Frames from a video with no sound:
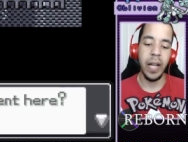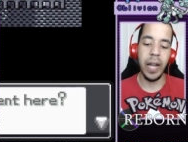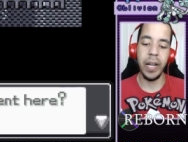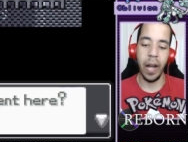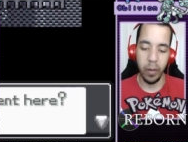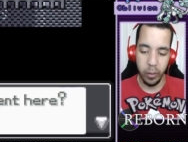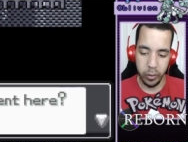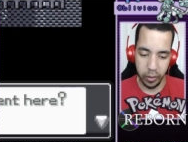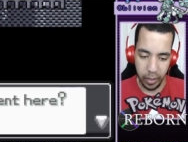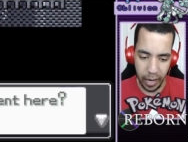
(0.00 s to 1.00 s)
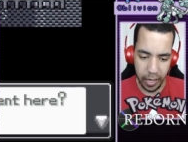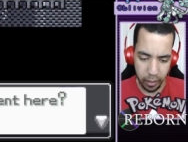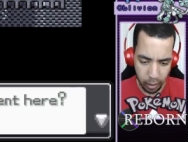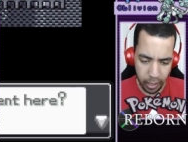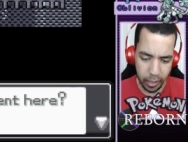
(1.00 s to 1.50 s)
Hey now, who's
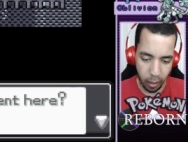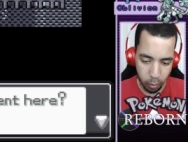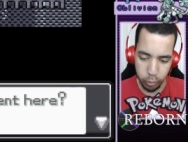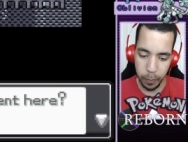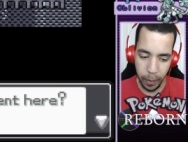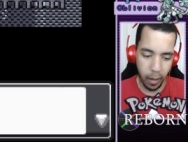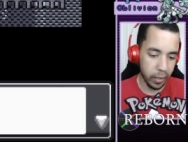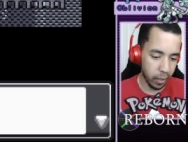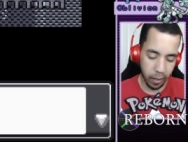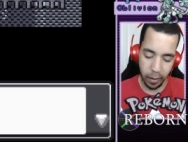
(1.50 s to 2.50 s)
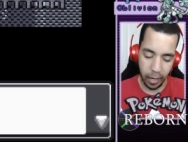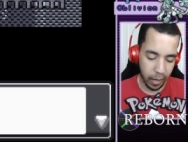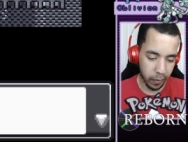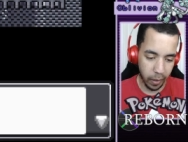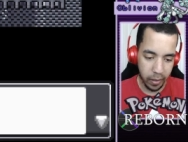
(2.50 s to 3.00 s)
hey, hey now, who's the parent here? I
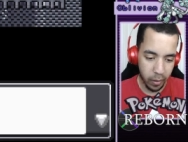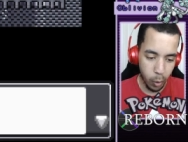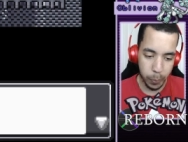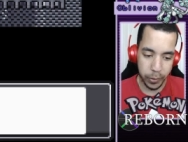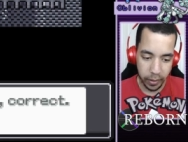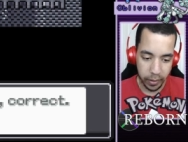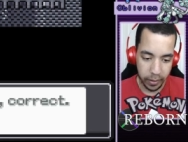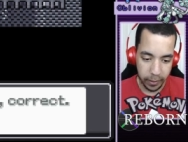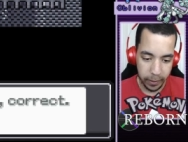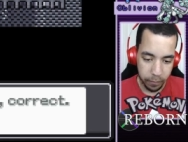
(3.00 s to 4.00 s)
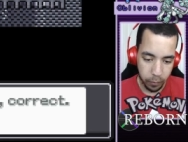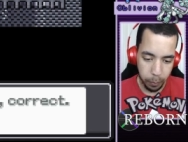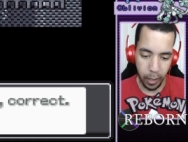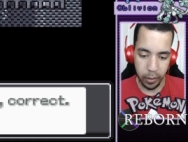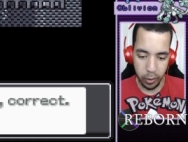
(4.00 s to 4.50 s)
had it right. Oops.
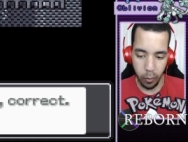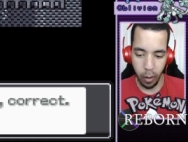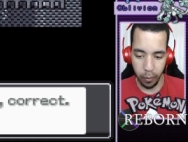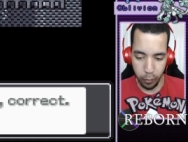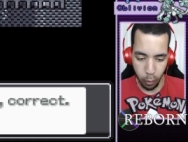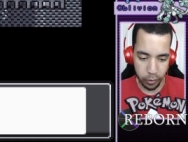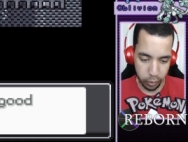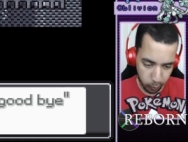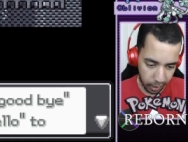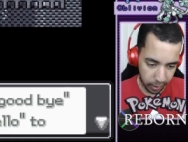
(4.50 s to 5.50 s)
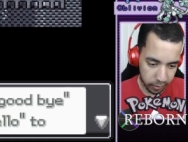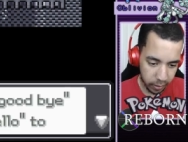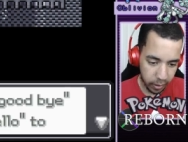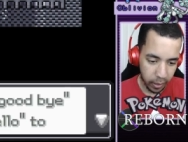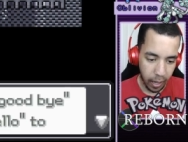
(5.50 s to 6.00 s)
But you are of course correct.
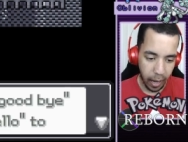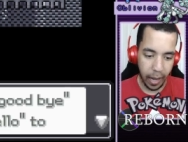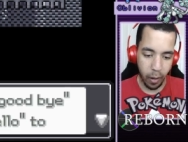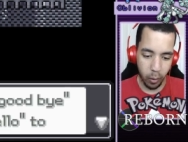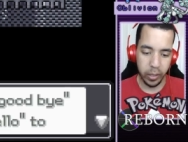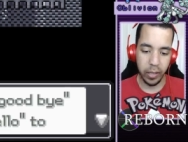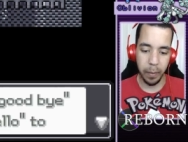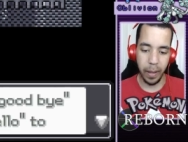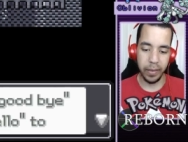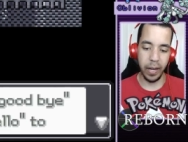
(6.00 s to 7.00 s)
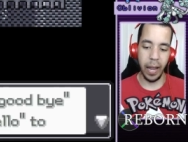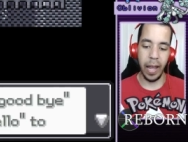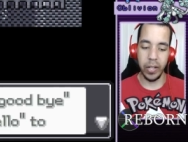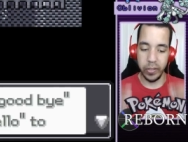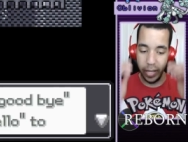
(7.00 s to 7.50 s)
I only lament that I
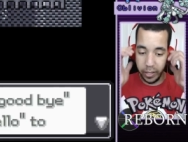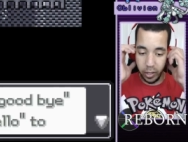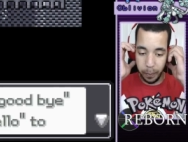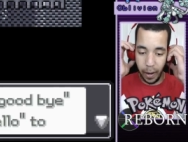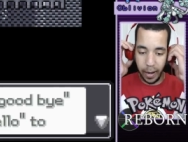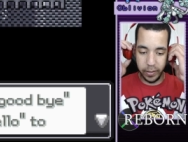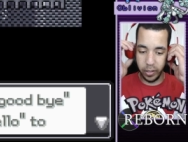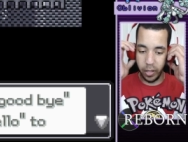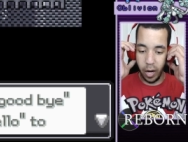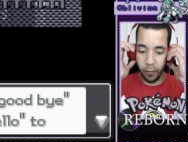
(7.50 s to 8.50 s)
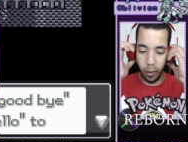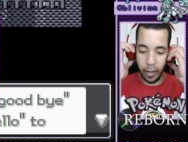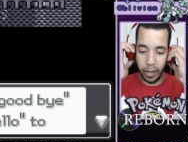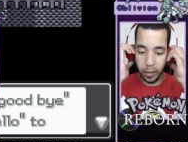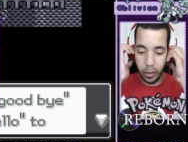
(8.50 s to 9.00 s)
had to say goodbye to
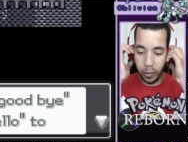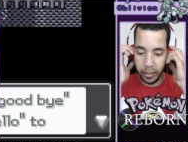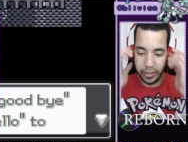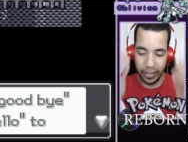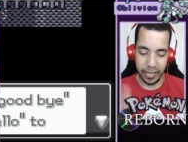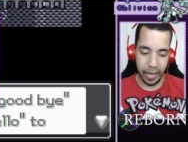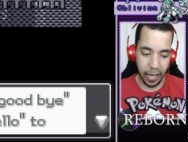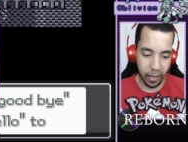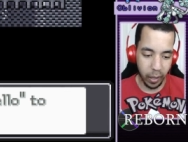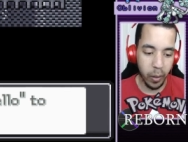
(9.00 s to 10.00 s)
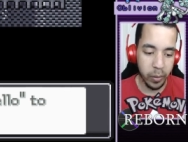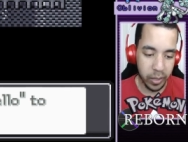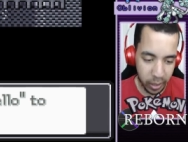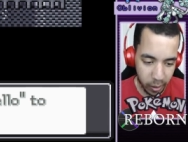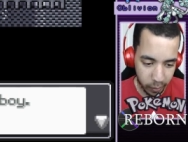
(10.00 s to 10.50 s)
Gardevoir and Luna to say hello
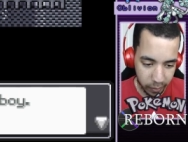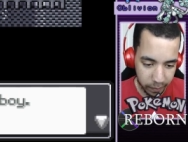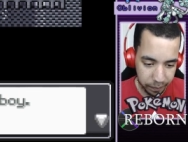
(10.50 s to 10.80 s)
to you.